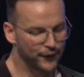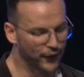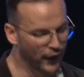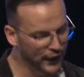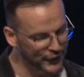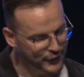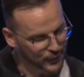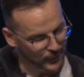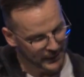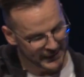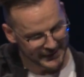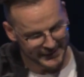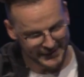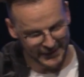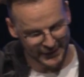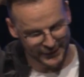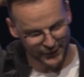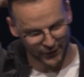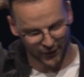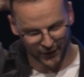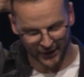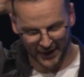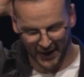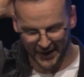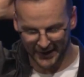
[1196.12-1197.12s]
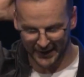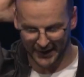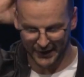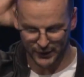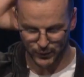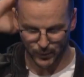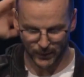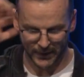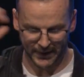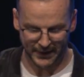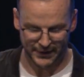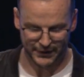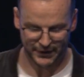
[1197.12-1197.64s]
Verse 26, though, it kind of
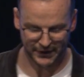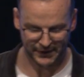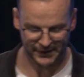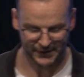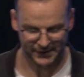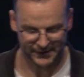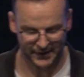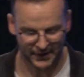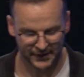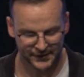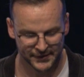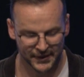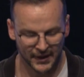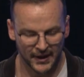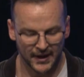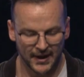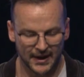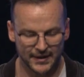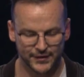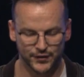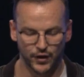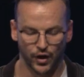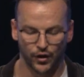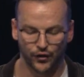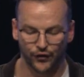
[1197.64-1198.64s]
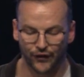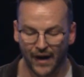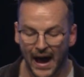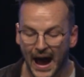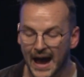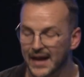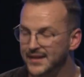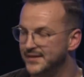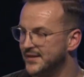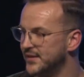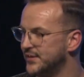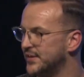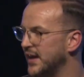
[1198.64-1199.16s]
gets weird. Jesus says, it's not
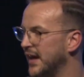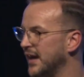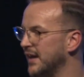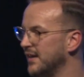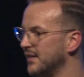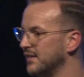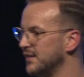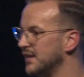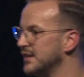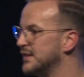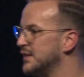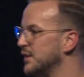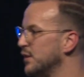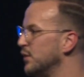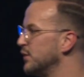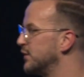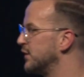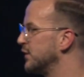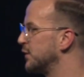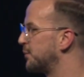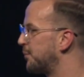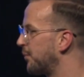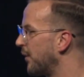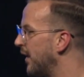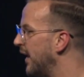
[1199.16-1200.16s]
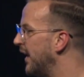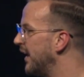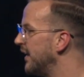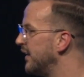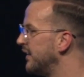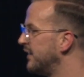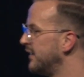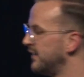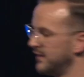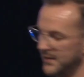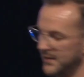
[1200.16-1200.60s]
right to take the children's bread